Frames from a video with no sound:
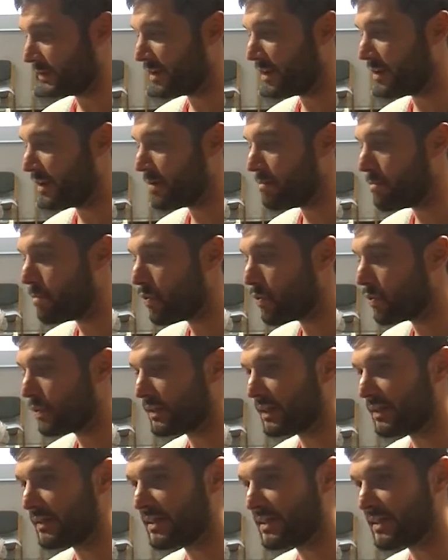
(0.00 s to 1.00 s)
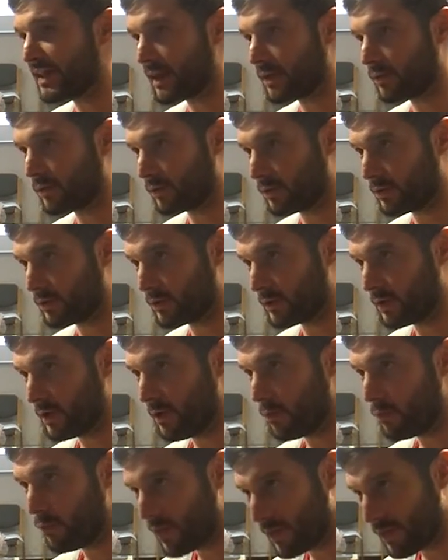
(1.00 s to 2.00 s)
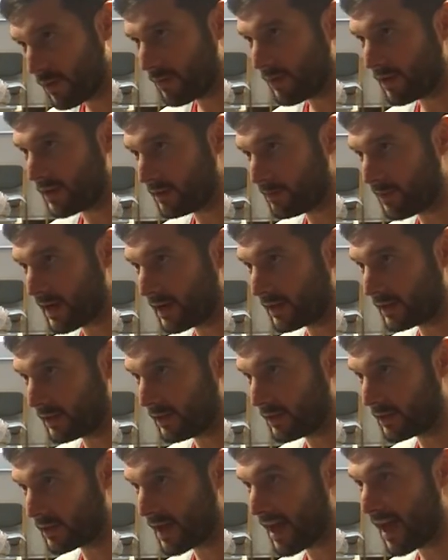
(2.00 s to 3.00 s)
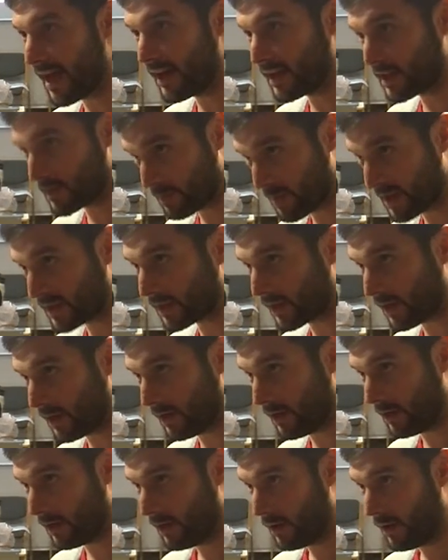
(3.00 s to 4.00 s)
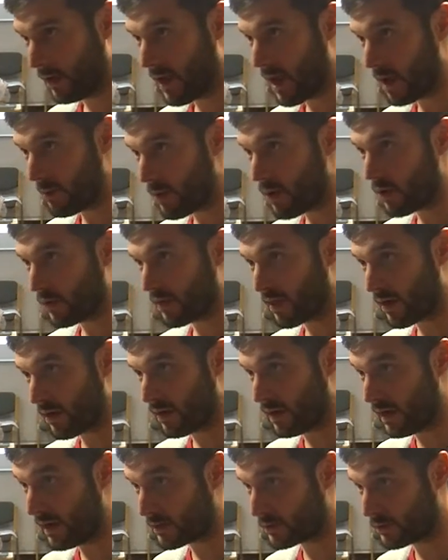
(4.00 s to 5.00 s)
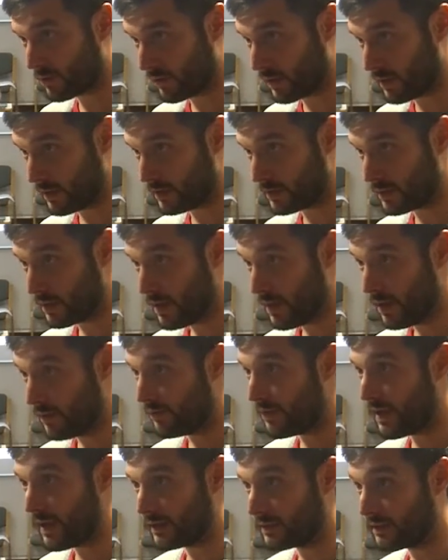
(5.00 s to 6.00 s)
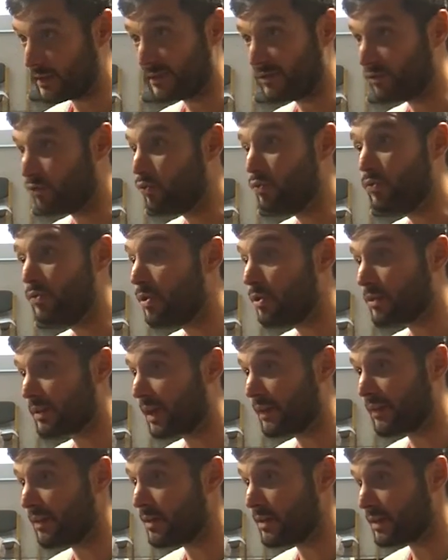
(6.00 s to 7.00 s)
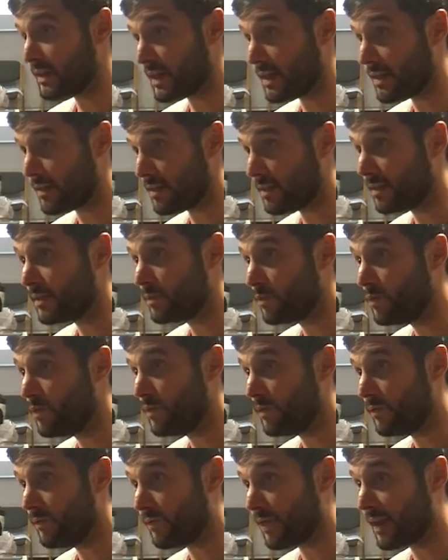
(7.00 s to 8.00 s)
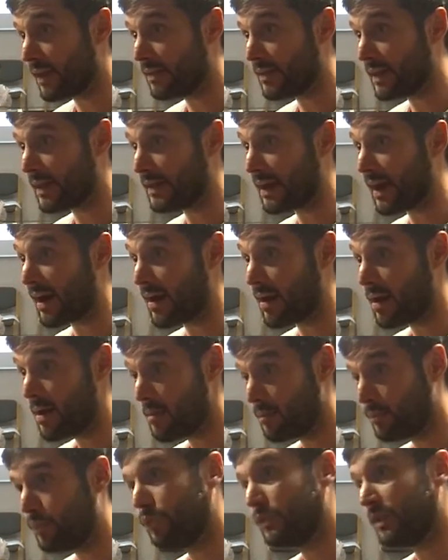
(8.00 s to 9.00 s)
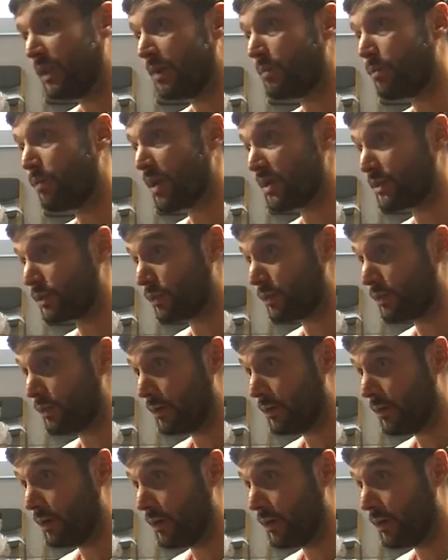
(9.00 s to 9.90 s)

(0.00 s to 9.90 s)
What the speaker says: There are important sectors within these parties, and especially among their electorates, that do not understand this move and that are putting pressure